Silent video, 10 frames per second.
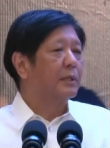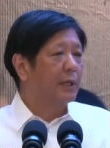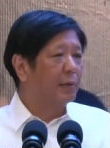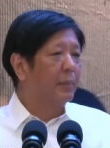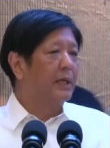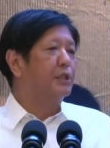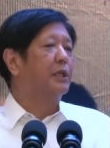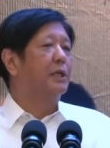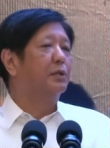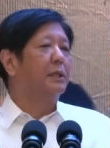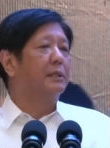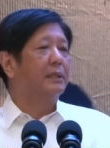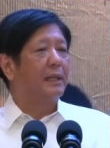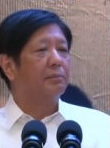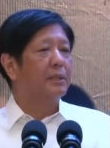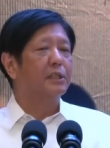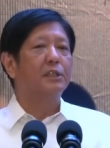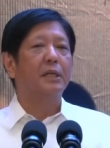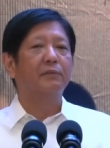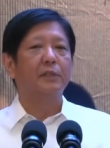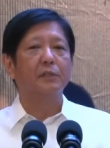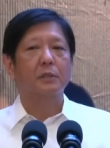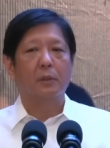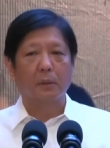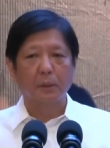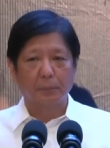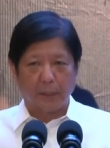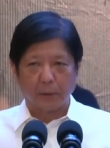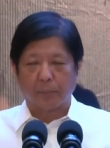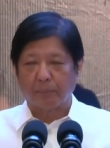thereby generating immense savings all around.